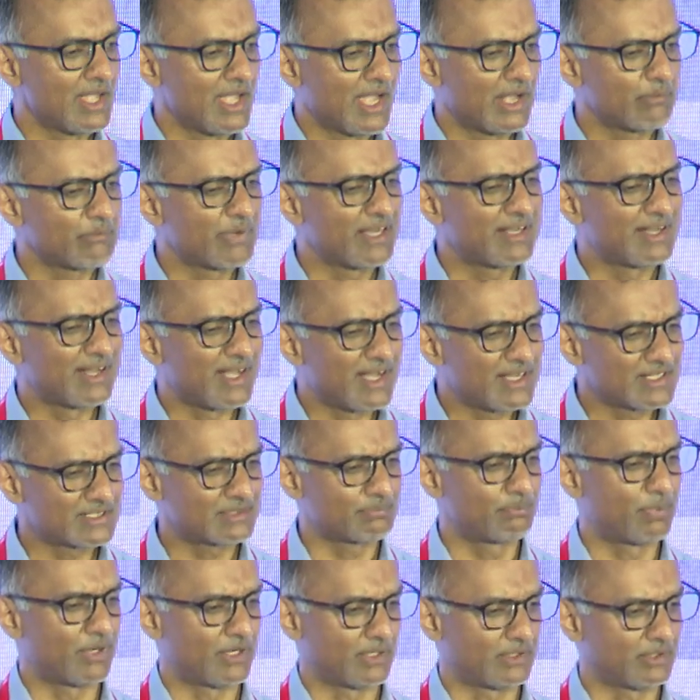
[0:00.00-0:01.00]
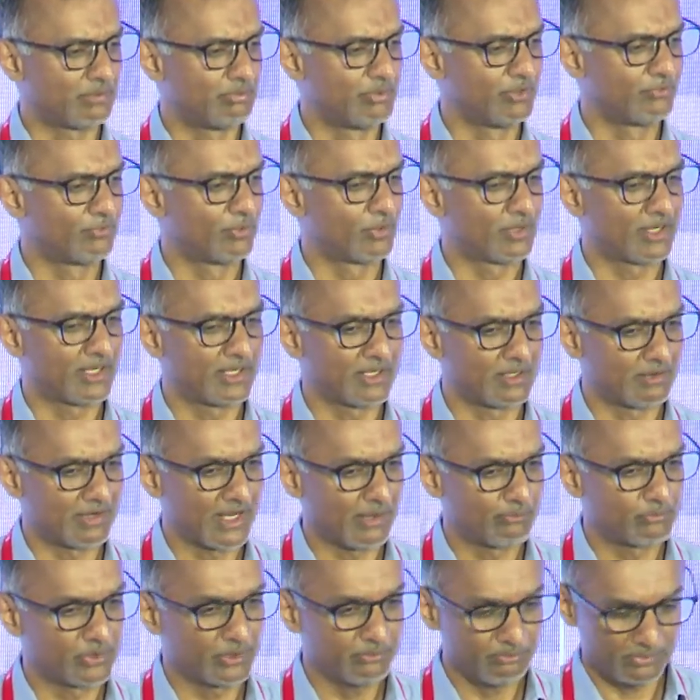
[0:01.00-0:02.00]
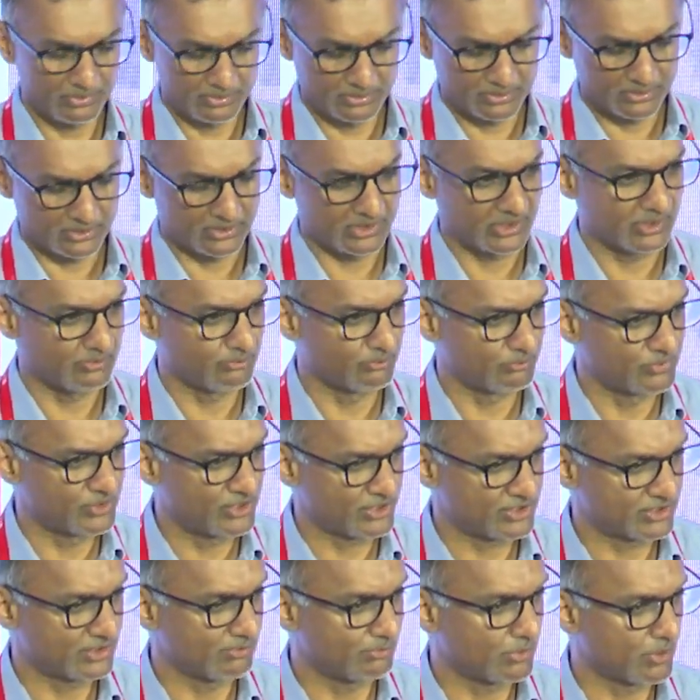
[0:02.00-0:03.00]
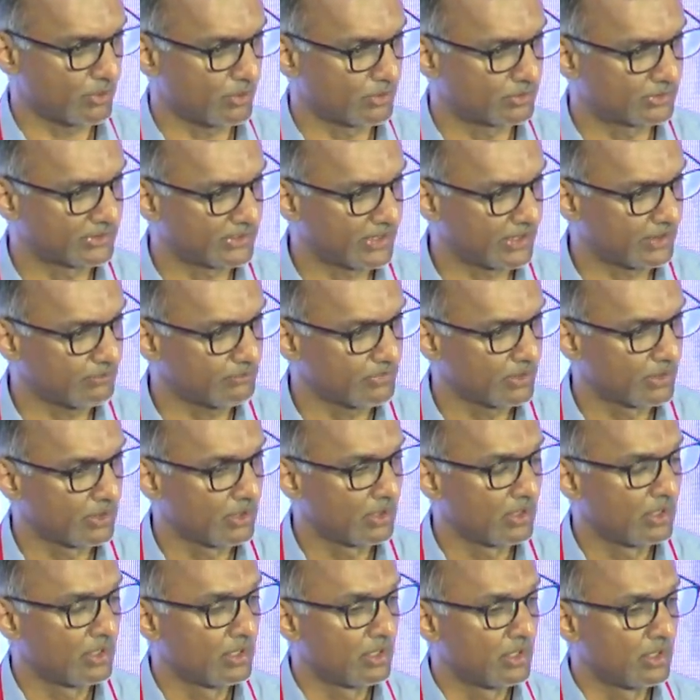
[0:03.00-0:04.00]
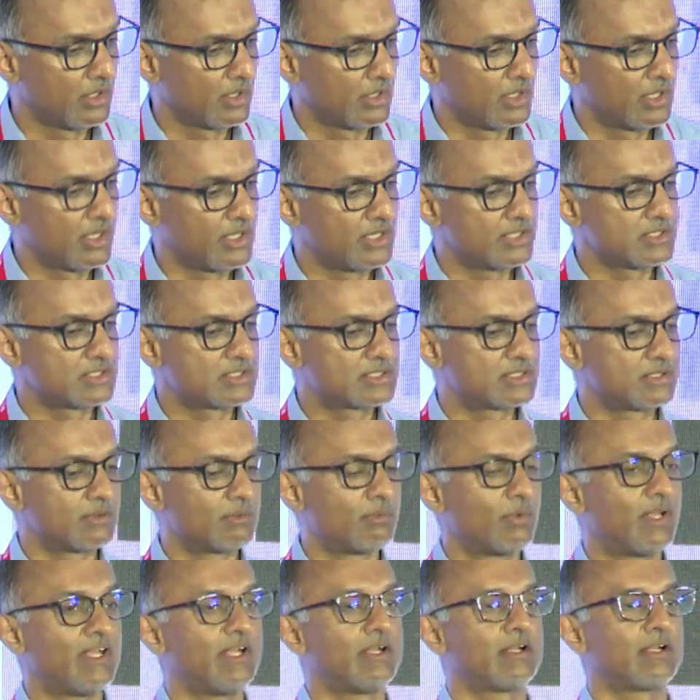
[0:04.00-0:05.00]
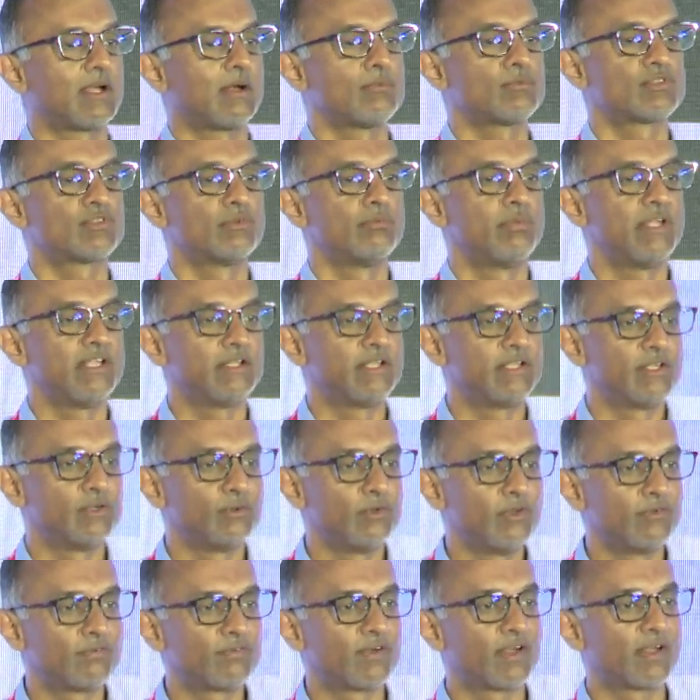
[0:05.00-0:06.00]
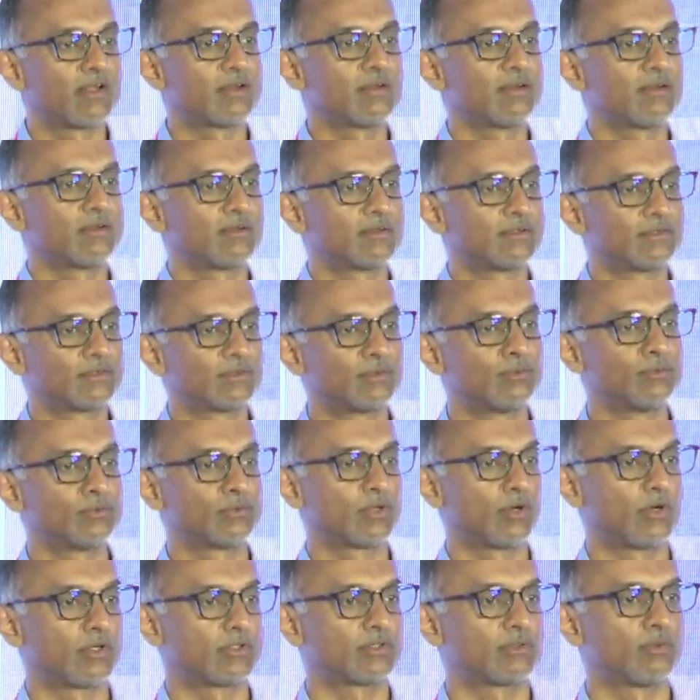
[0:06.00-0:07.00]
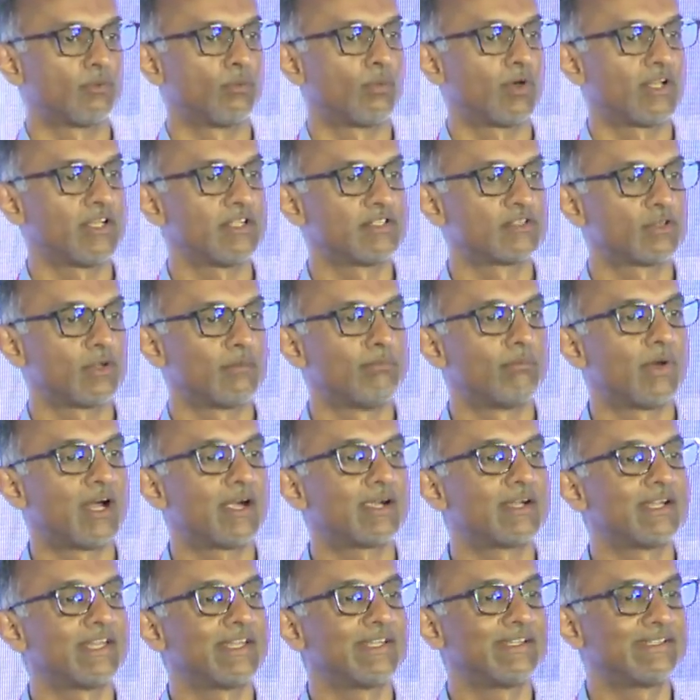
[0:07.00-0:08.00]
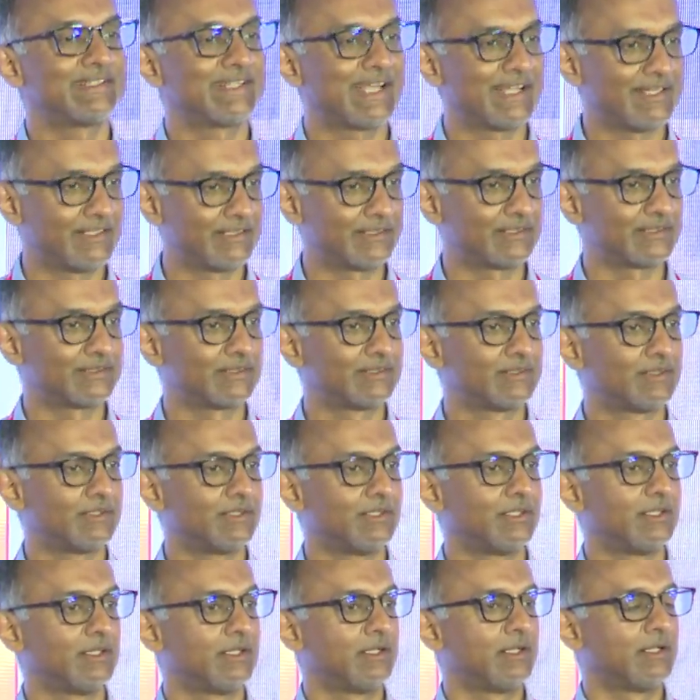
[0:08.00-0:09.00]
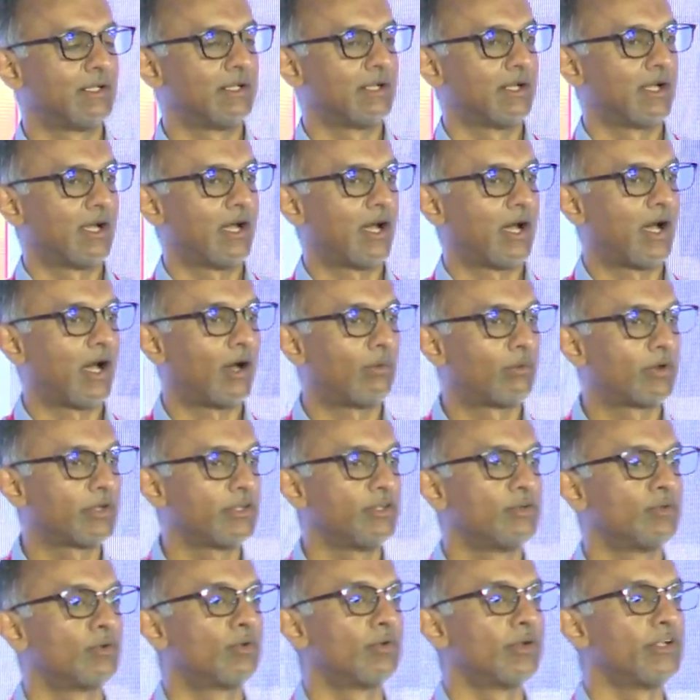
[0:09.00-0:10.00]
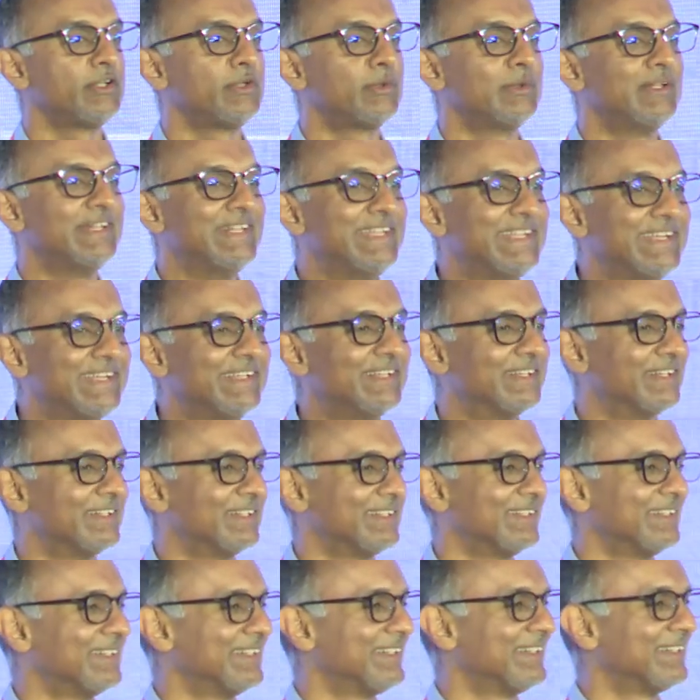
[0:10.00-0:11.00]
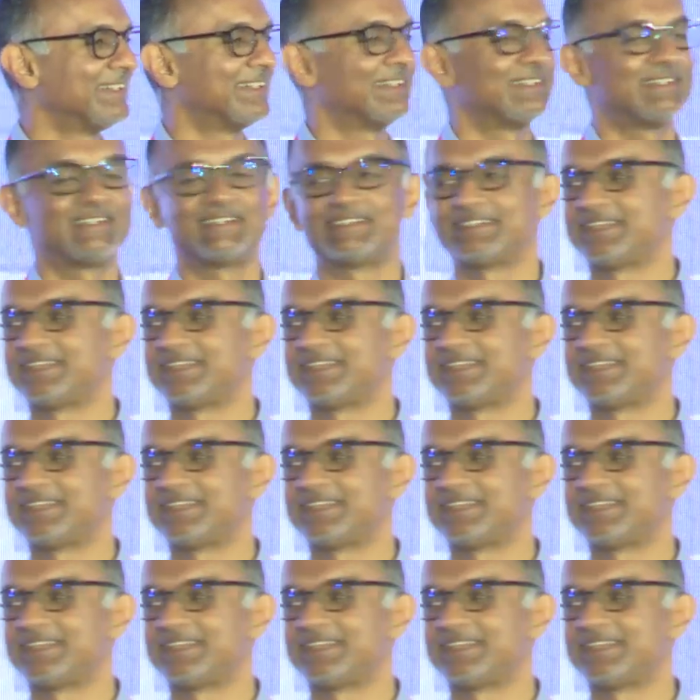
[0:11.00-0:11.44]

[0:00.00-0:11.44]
And my last part before I wrap up, I think I'm just about on time, is when it comes to being the unifier, two thoughts. One is on marketing talent. How are you going to lead a